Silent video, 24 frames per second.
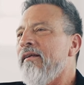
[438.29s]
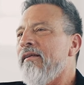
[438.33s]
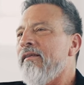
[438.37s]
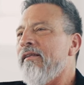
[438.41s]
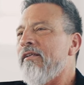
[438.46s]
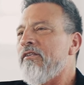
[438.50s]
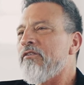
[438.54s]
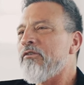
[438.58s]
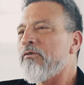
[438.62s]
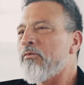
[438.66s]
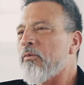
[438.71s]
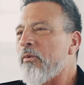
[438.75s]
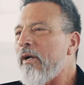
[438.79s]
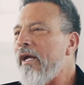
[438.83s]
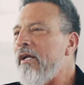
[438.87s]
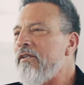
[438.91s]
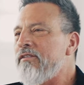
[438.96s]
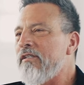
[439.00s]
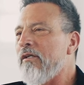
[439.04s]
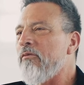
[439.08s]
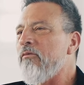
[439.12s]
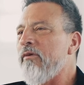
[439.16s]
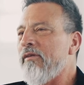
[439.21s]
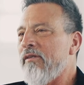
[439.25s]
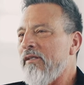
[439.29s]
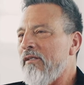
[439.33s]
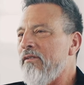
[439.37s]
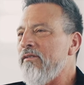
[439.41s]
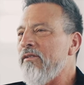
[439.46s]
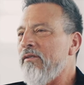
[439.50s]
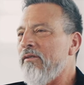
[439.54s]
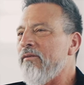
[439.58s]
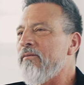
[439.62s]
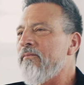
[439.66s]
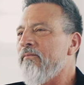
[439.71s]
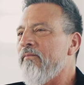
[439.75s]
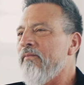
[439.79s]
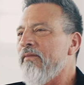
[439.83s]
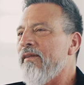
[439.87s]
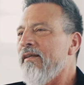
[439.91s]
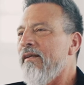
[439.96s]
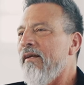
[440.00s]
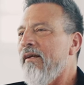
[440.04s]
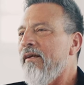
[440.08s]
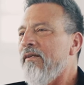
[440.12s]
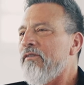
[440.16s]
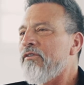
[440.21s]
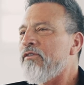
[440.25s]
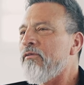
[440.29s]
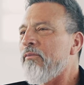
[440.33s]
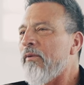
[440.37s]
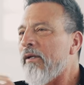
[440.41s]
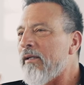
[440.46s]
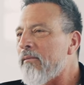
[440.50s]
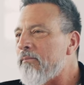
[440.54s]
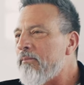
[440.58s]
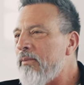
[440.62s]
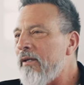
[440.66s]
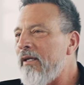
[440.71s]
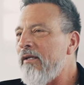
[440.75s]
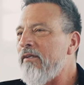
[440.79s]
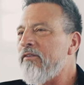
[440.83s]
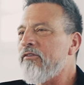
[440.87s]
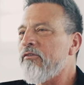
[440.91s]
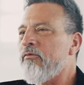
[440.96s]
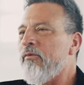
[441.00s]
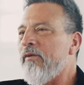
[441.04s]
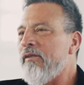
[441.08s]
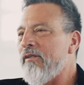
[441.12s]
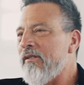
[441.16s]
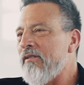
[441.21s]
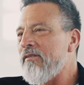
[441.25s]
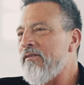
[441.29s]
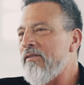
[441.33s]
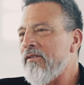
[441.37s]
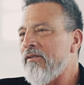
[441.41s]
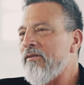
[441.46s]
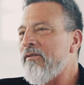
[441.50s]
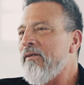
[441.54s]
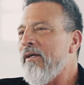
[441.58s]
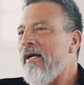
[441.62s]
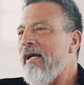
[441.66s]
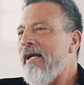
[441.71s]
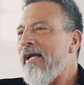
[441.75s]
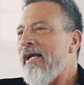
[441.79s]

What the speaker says: that is raging within you, to bring peace within you.